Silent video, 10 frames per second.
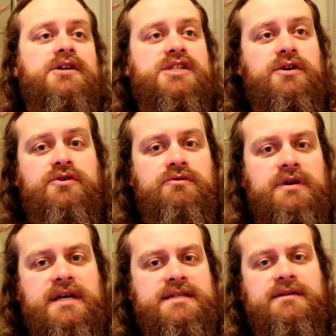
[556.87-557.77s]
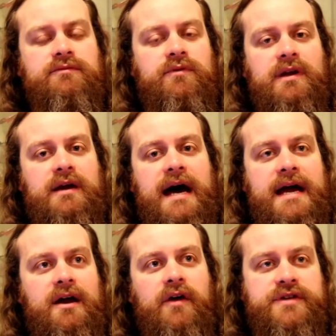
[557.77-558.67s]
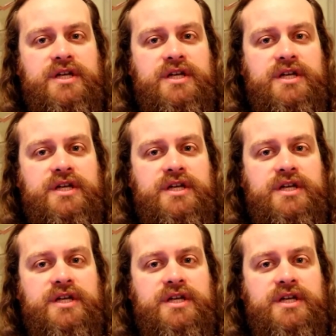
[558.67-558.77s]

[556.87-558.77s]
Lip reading: So you need to rely on others.